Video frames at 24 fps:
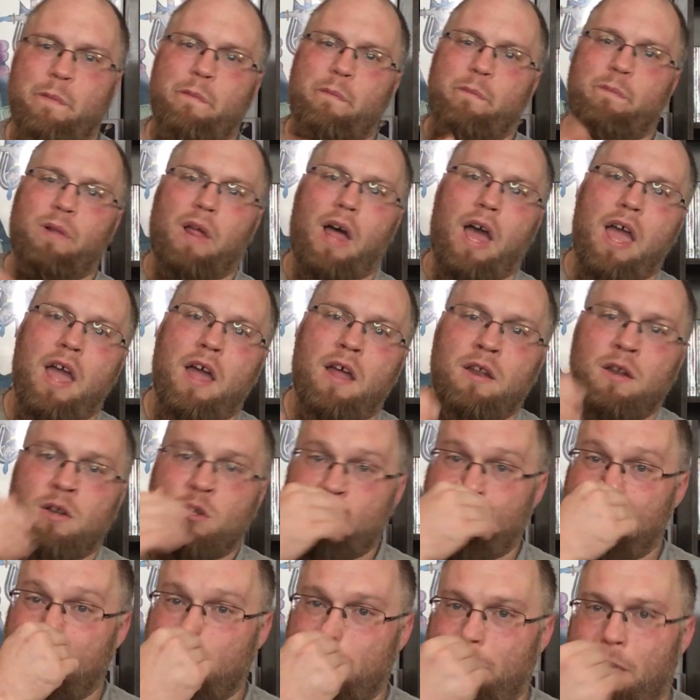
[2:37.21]
plan to
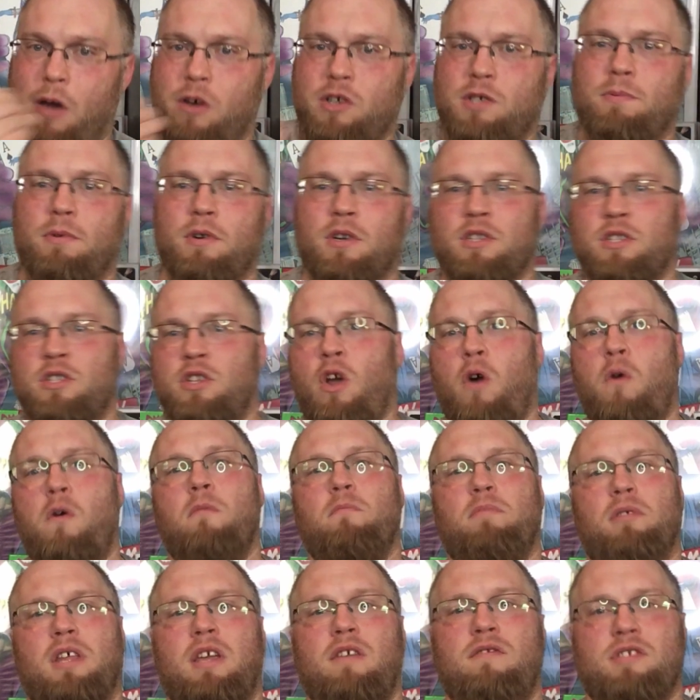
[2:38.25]
make a mouse burger. No one
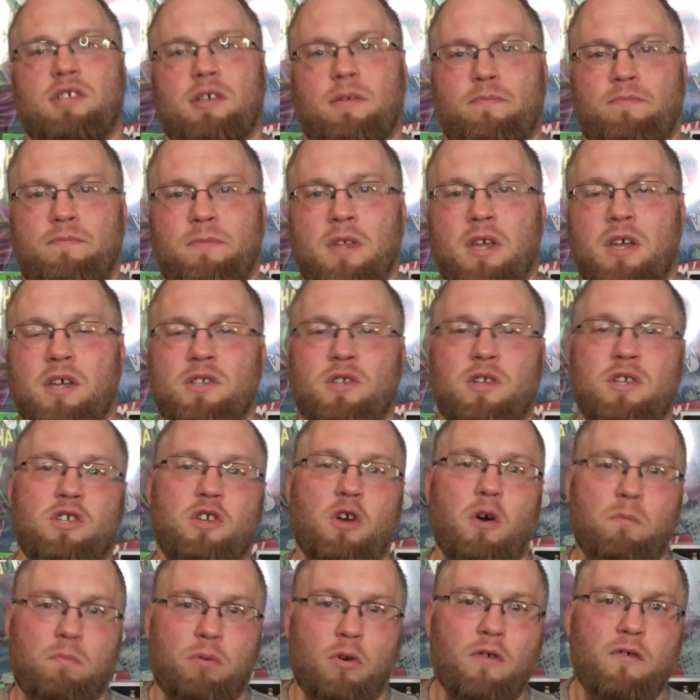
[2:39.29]
believes him. So he's
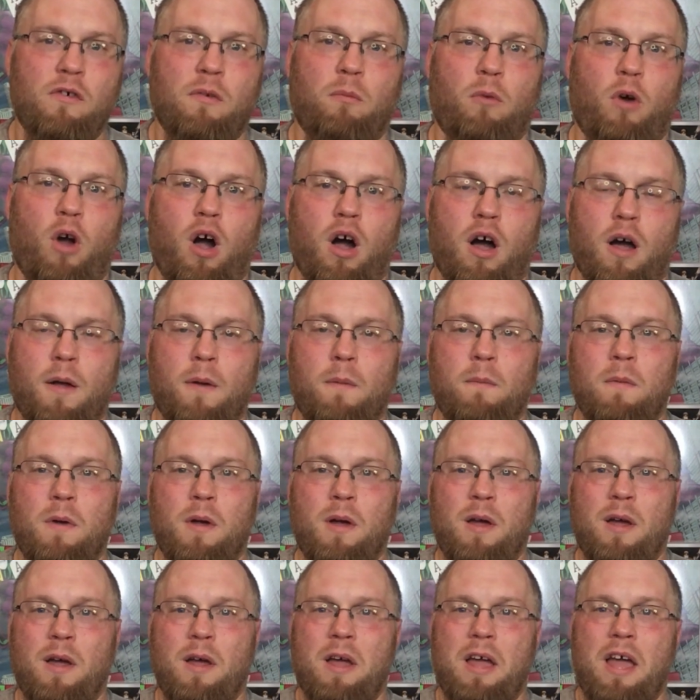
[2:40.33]
go prove him wrong.
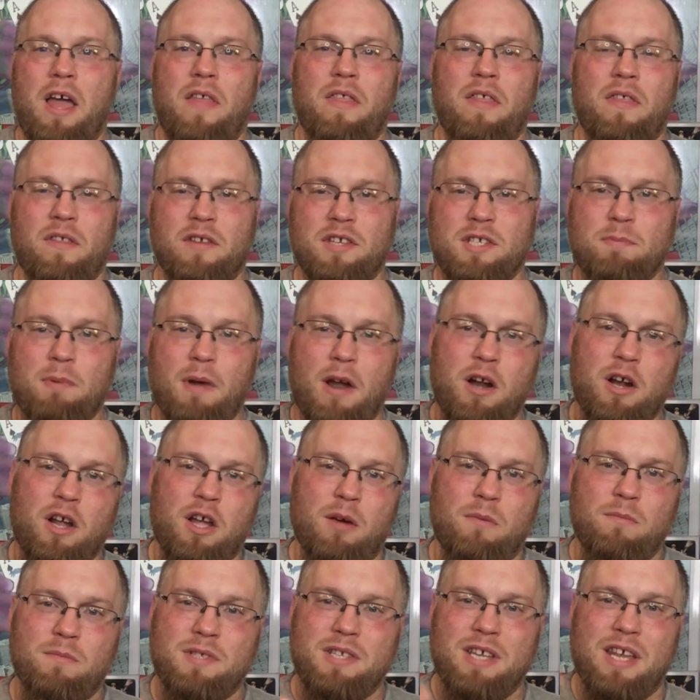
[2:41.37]
And then the spider
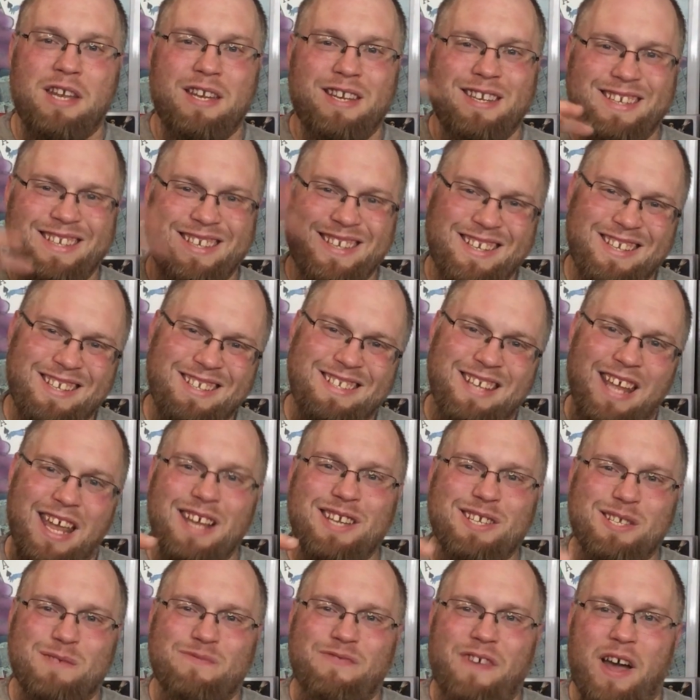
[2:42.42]
comes and
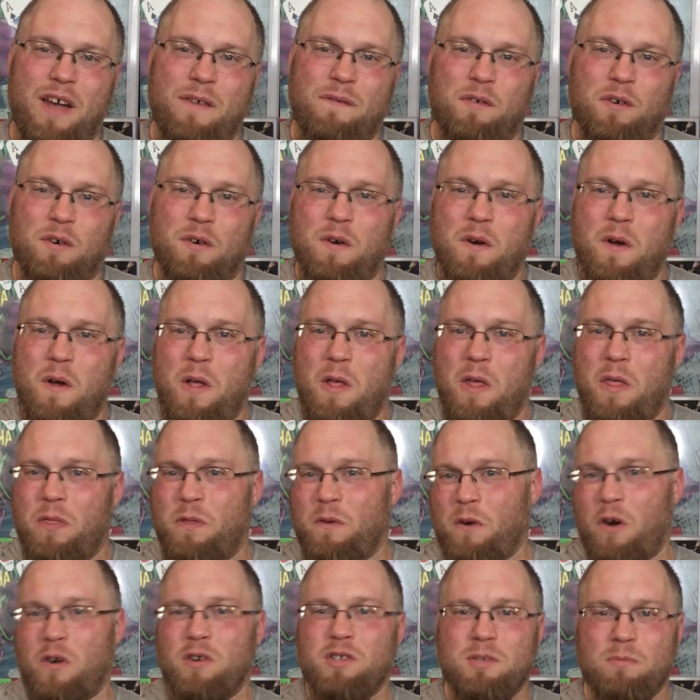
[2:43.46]
takes Fievel,
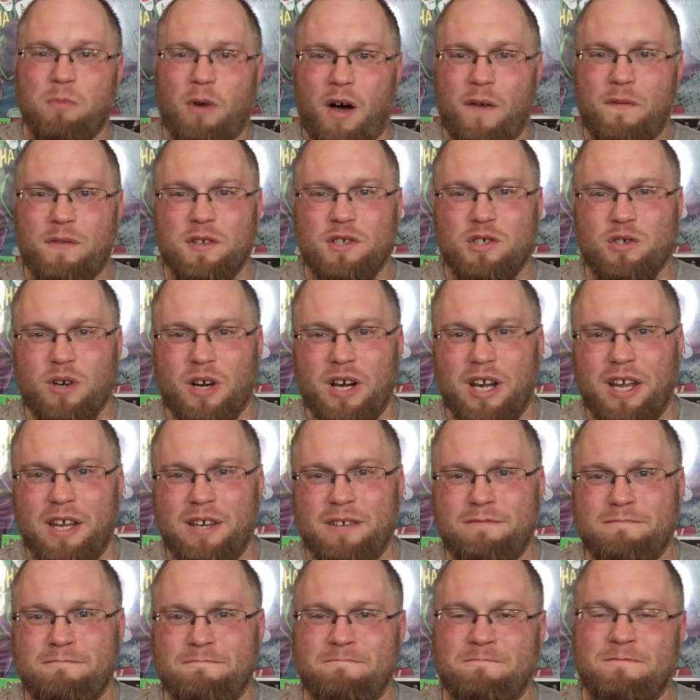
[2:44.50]
throws him off the train.
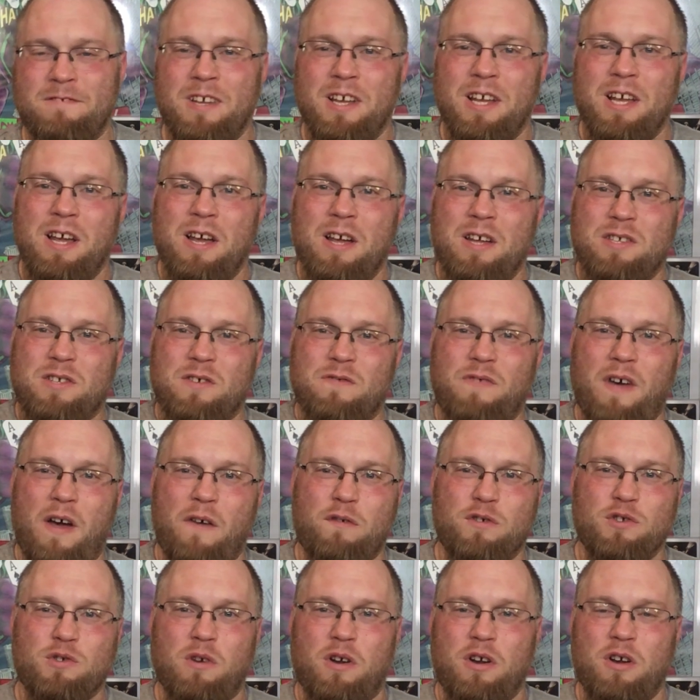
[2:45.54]
So
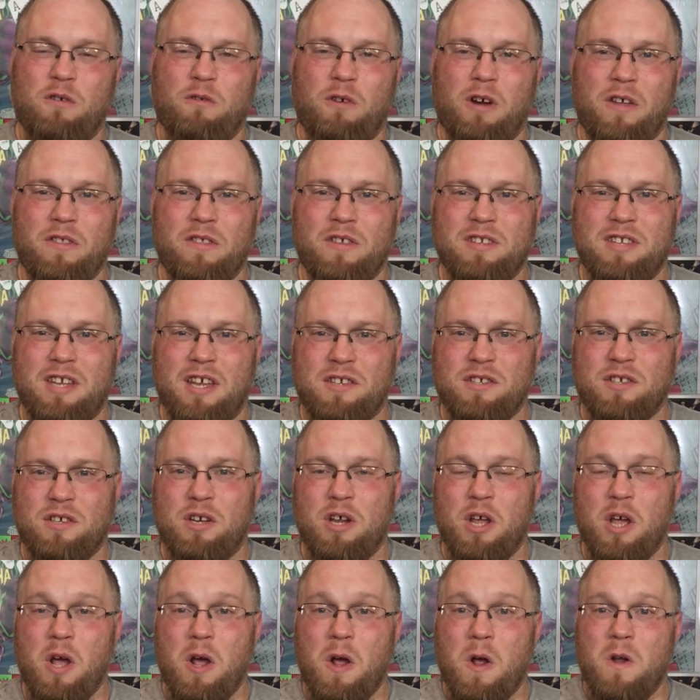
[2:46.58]
Fievel's running around the desert.
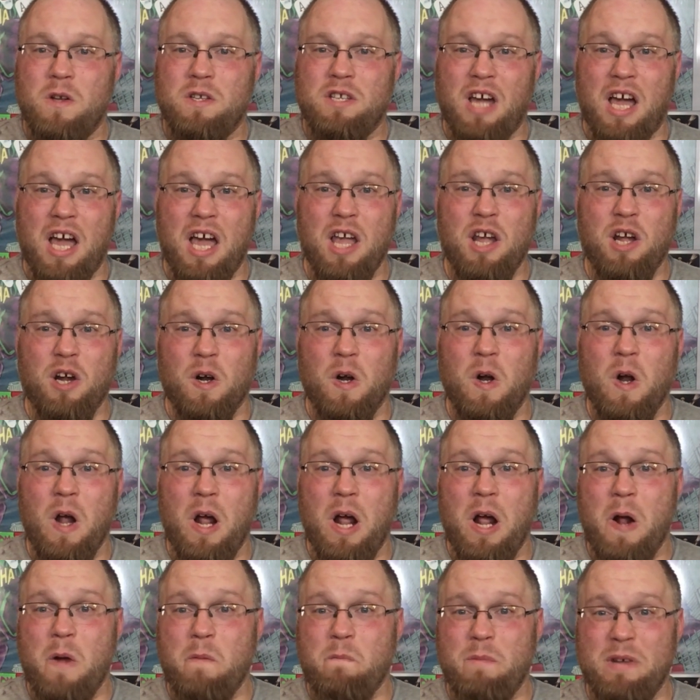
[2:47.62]
Tiger
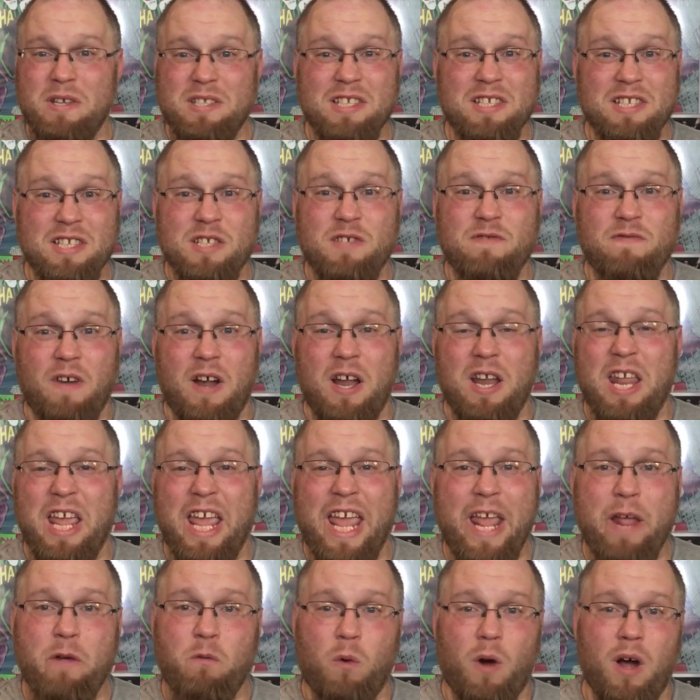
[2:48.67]
misses his friend.
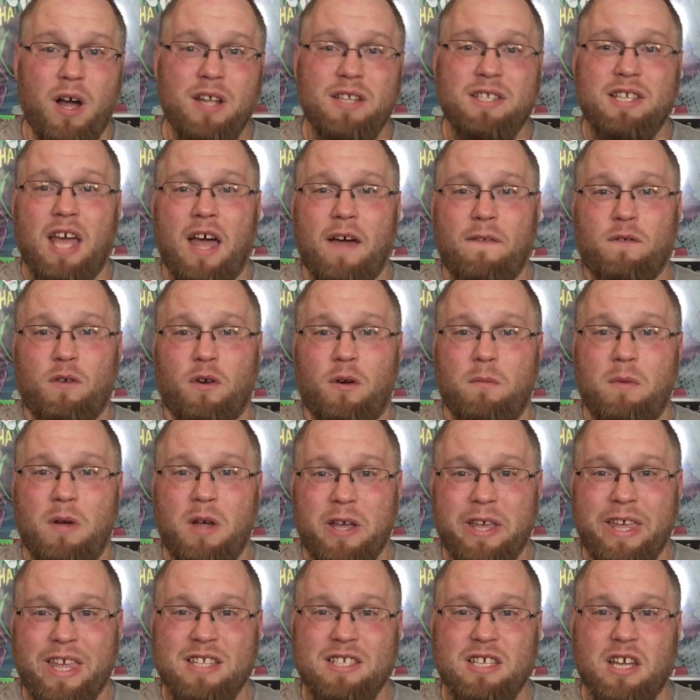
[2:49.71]
He runs after him,
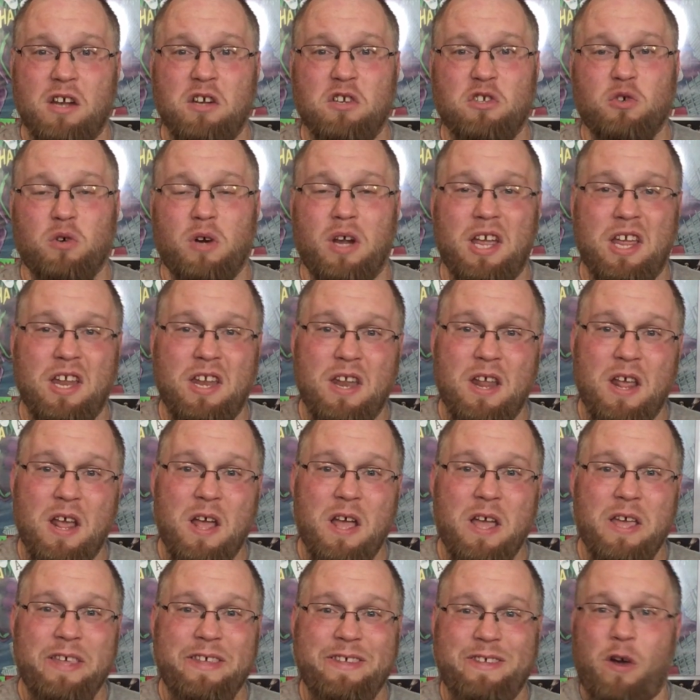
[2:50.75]
gets on a train,
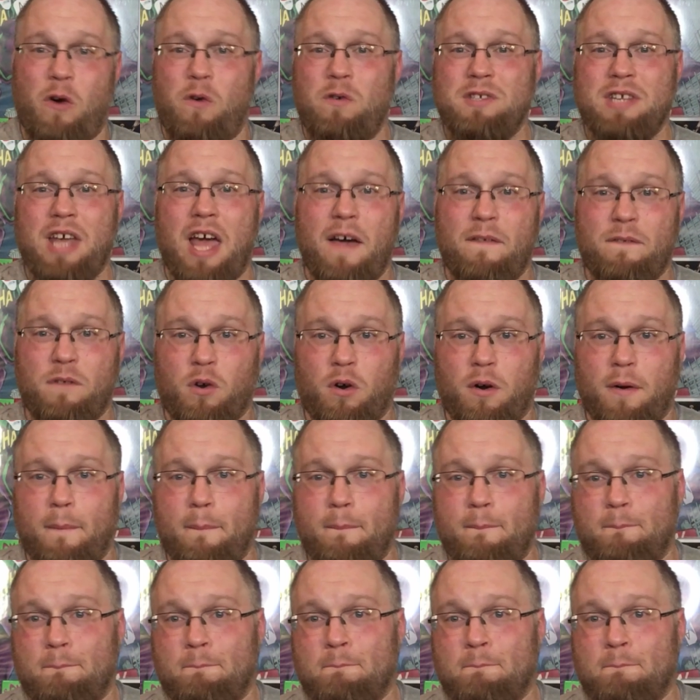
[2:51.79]
goes after him,